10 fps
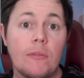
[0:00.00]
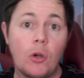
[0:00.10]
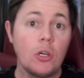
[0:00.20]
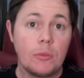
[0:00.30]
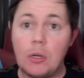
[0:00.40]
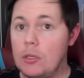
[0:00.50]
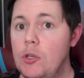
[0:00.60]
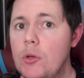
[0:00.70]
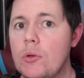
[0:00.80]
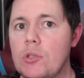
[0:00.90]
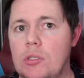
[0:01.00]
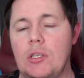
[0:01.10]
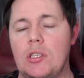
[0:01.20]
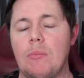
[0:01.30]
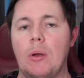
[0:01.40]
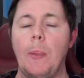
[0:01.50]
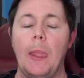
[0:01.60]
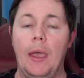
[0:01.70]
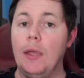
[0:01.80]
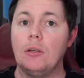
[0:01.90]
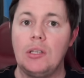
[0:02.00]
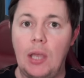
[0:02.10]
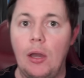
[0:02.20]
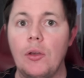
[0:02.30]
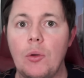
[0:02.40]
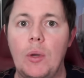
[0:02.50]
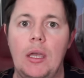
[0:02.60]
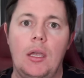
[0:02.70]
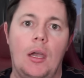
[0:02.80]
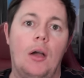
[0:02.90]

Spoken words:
course, we've got the Euros this summer. England getting underway